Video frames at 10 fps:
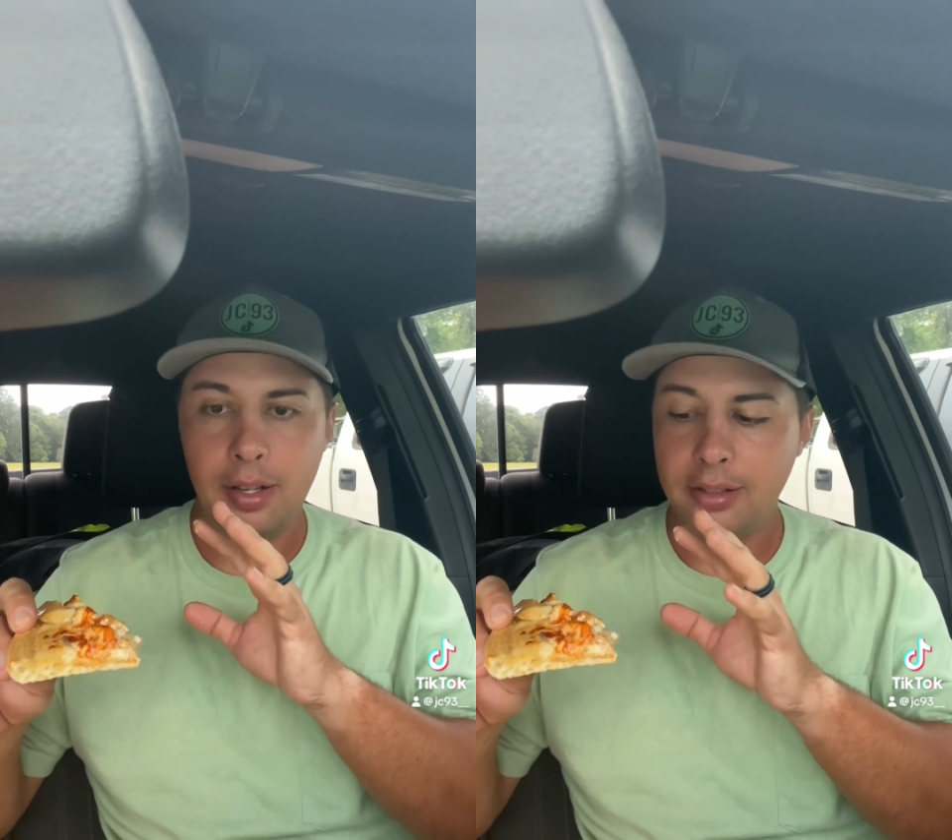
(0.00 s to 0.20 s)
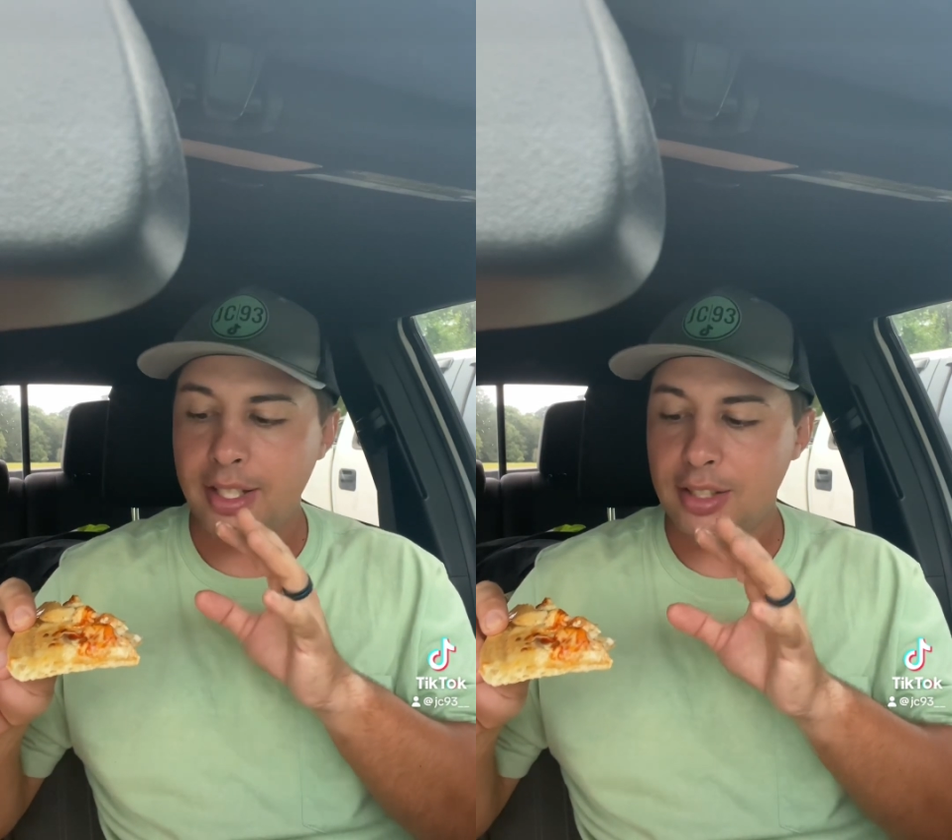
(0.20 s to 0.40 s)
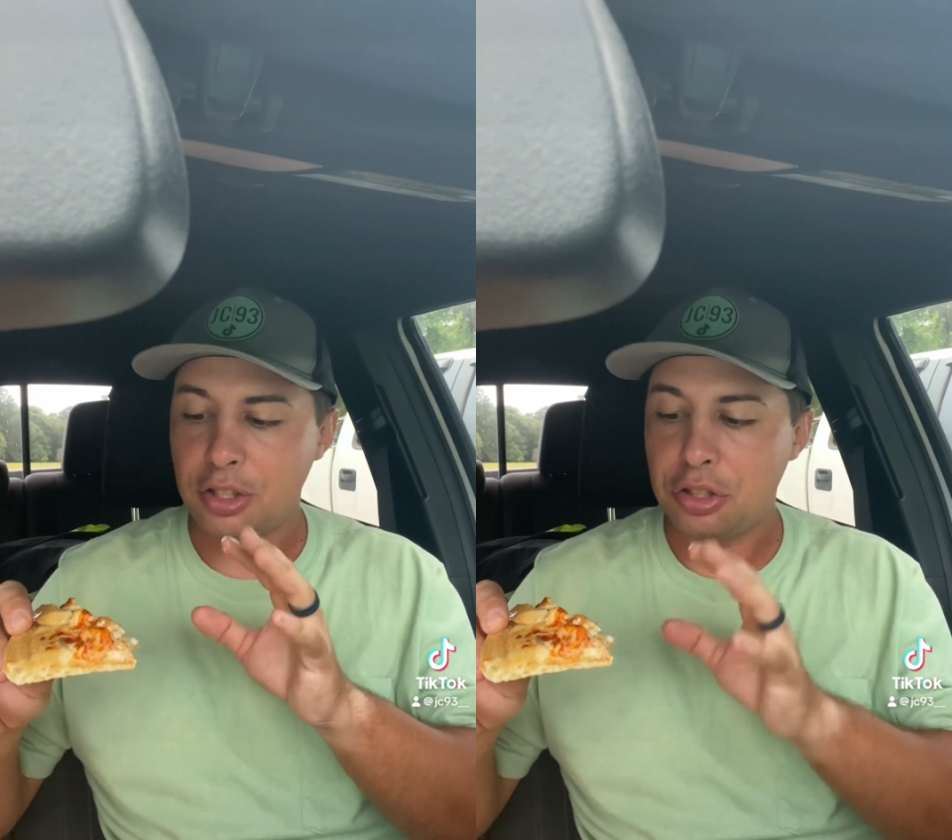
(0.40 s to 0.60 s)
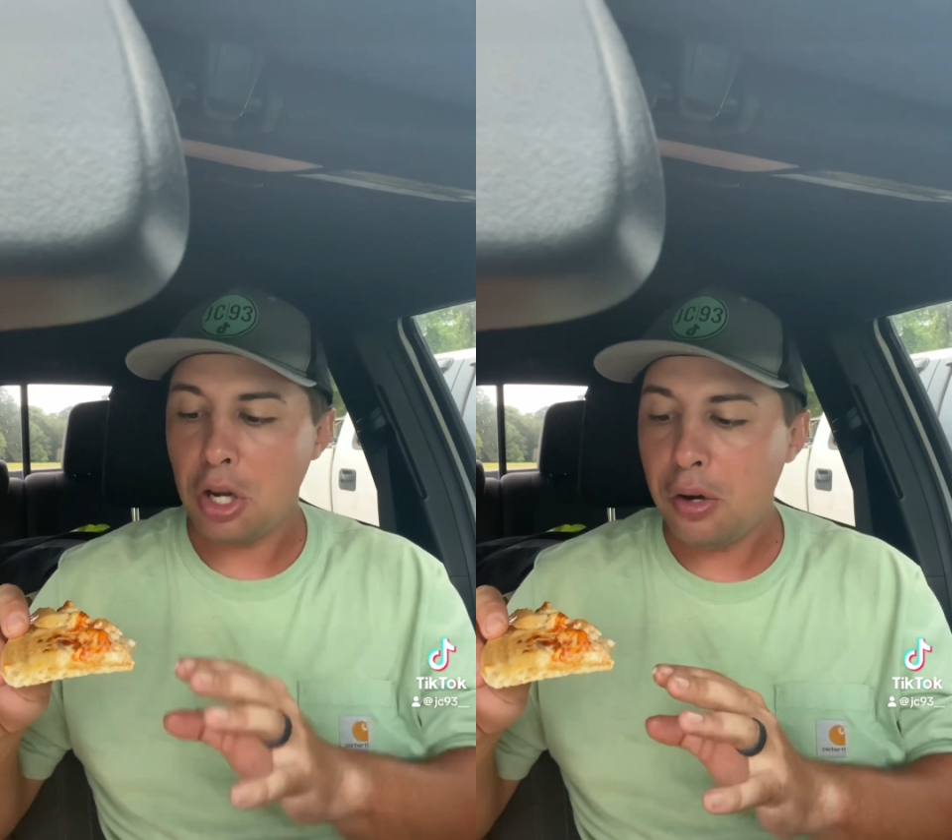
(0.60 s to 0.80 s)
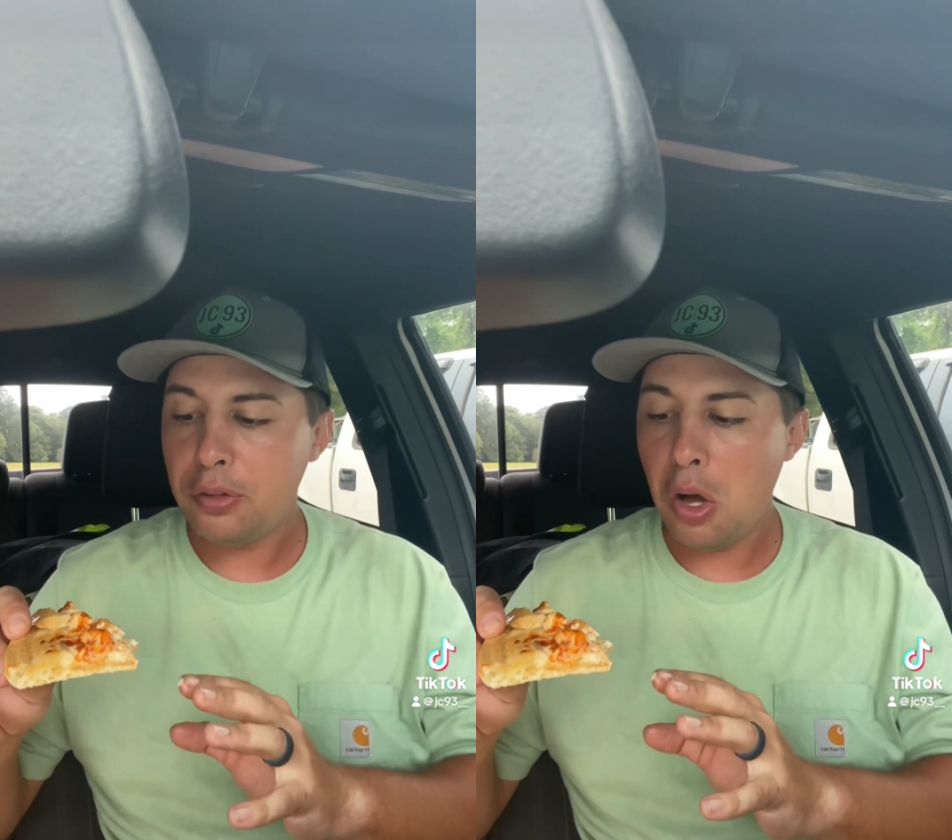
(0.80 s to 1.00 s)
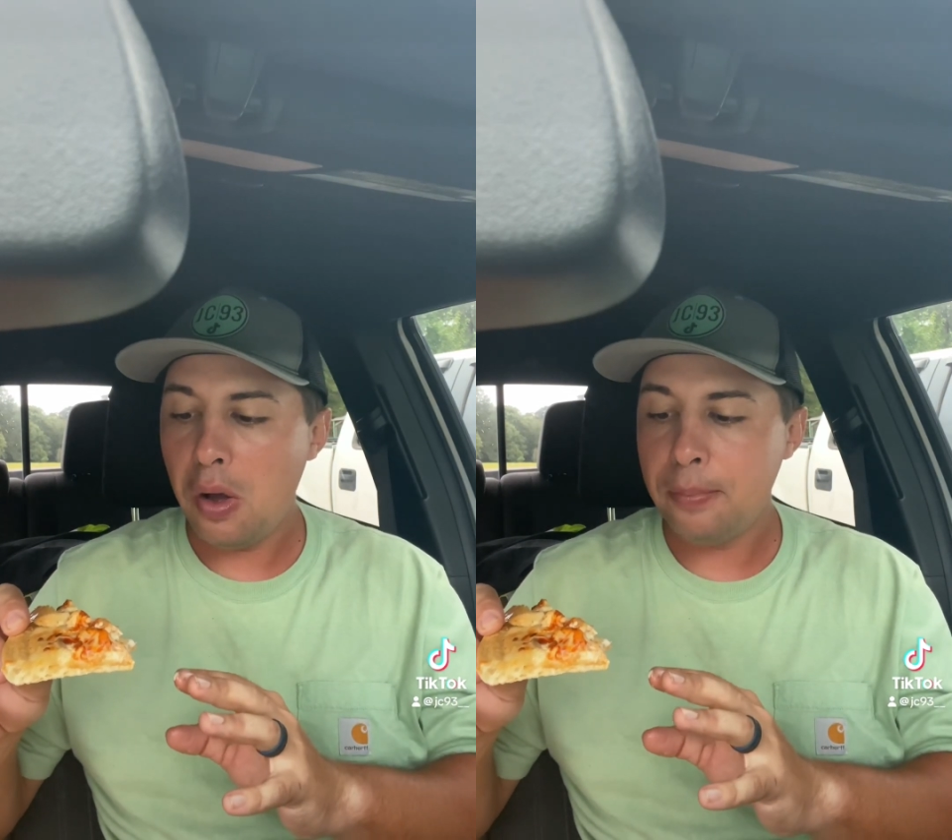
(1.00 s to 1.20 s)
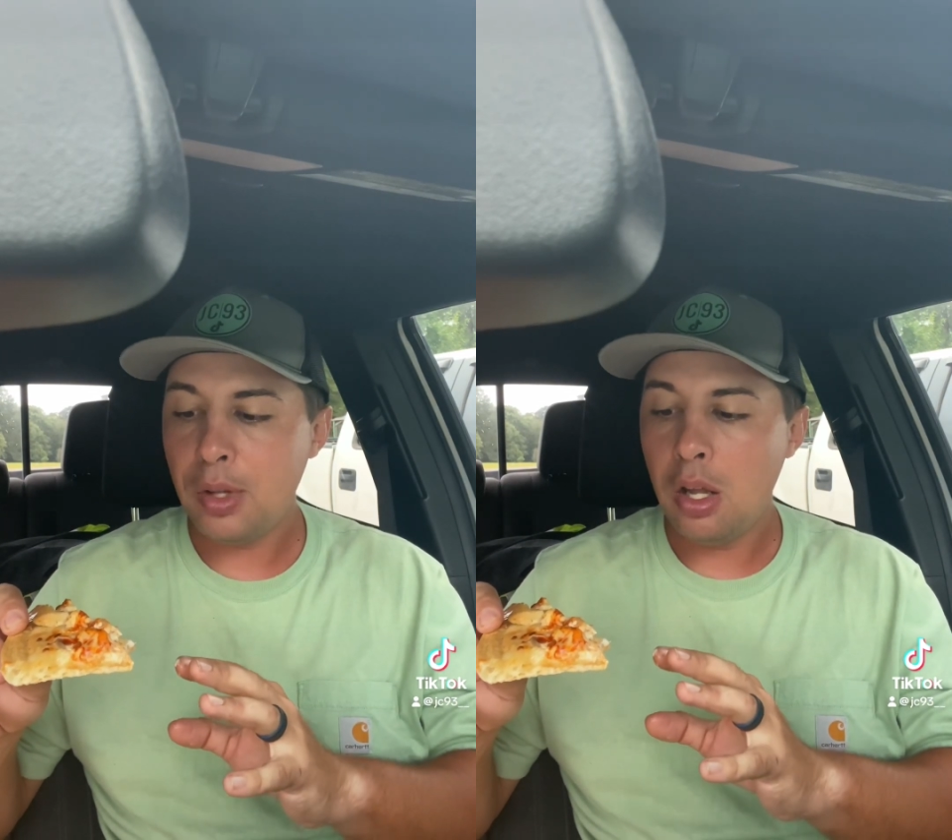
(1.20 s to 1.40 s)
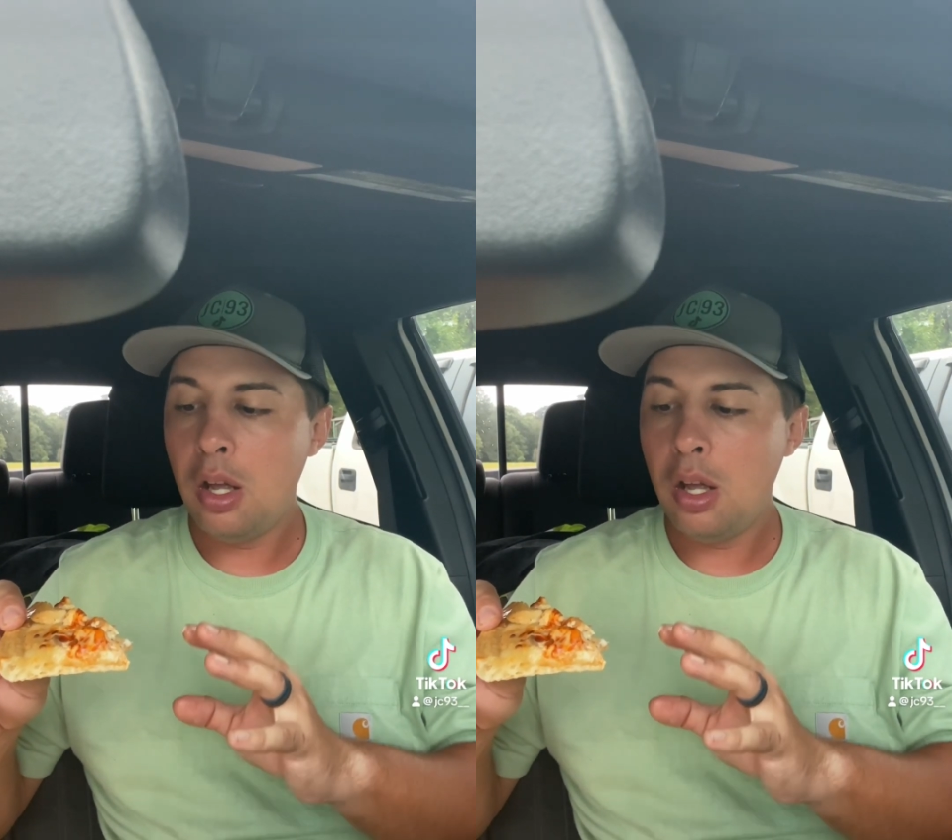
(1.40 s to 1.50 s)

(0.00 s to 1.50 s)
this is served on,